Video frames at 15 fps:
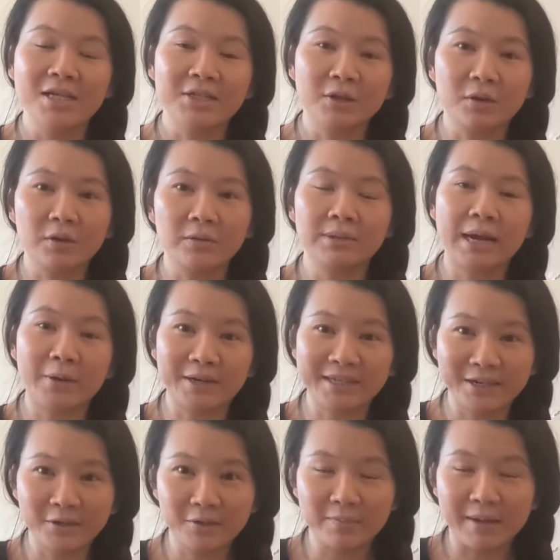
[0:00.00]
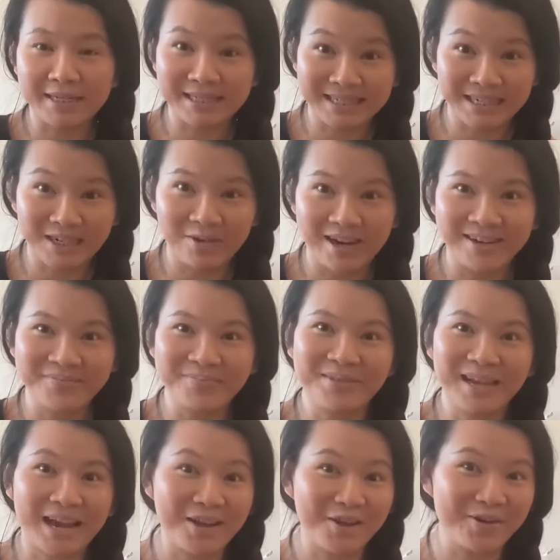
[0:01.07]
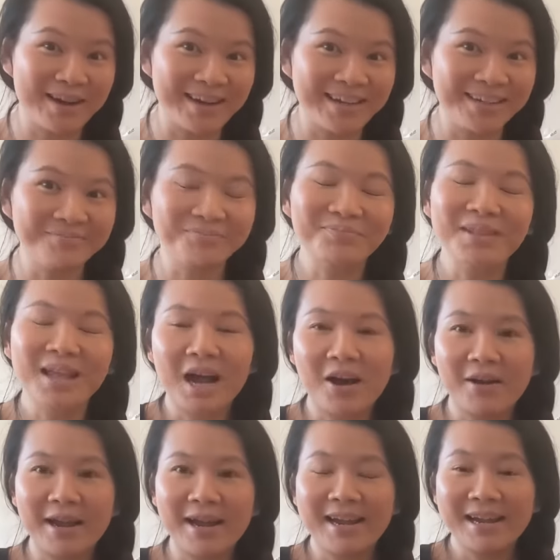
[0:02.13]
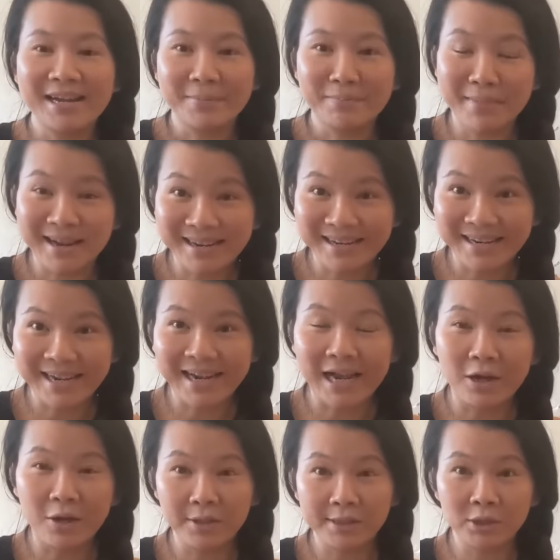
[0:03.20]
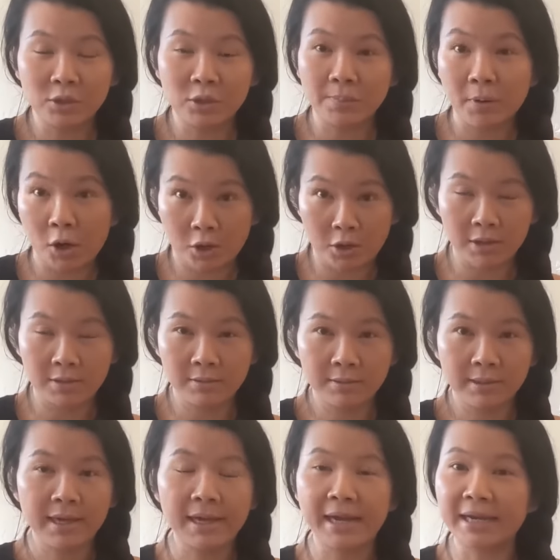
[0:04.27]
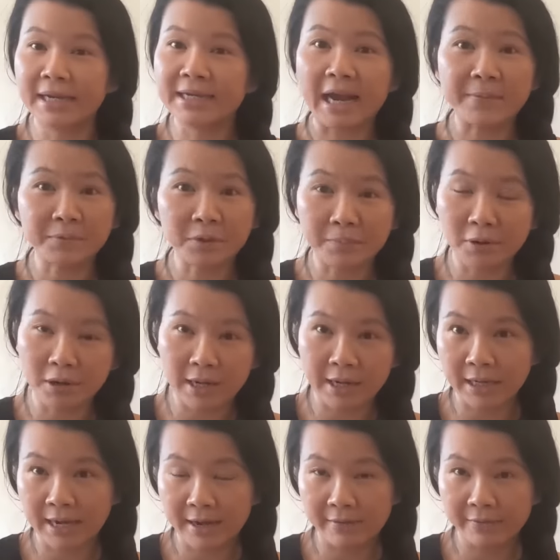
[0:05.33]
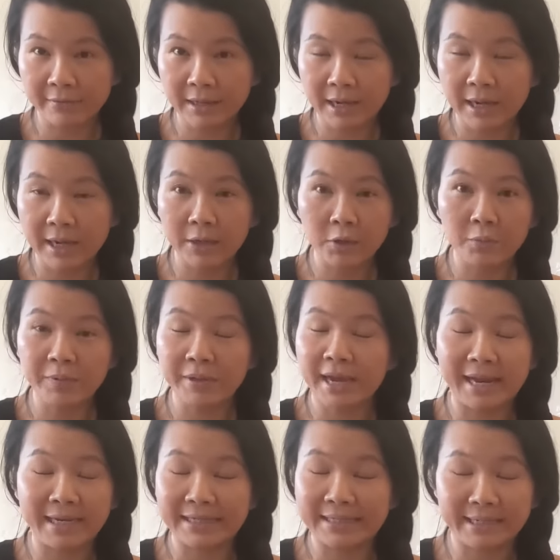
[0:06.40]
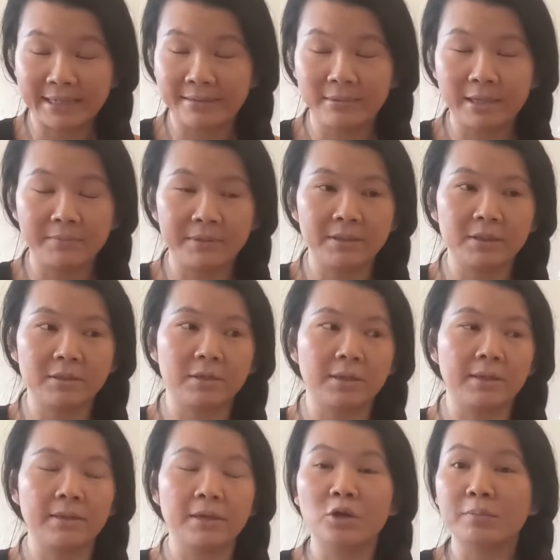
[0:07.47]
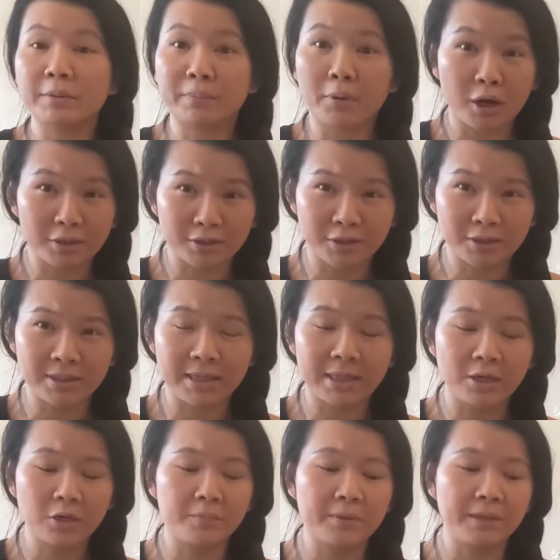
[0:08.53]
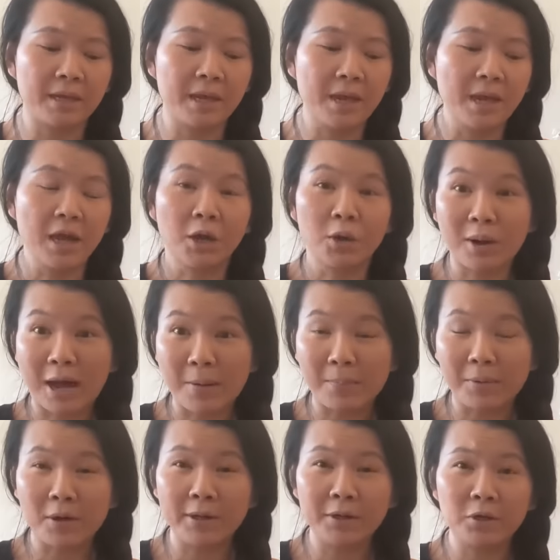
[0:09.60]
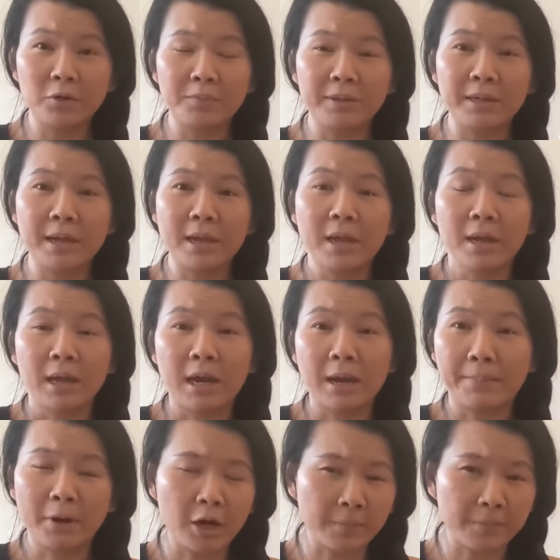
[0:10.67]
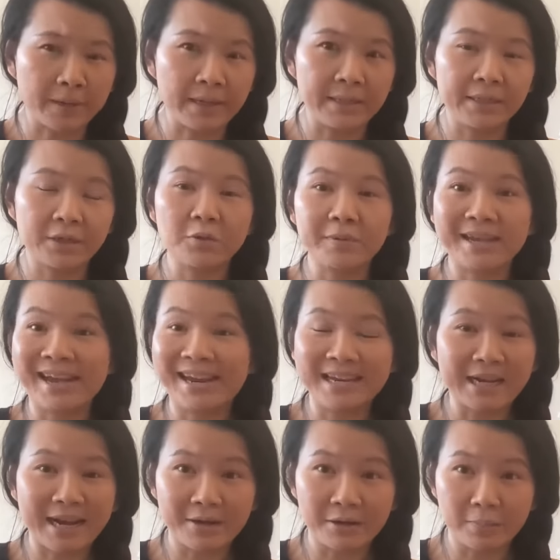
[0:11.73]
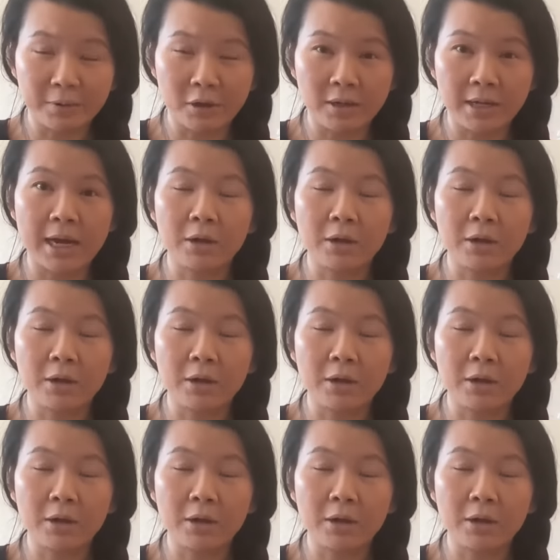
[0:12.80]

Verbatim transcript: So I'm gonna tell you my secret. Are you ready? All right, Monday I always cook pork. Any types of pork I have. It could be anything. I'm just going, it could be pork sausage, it could be ground pork, it could be uh, pork belly, it could be any kind of pork.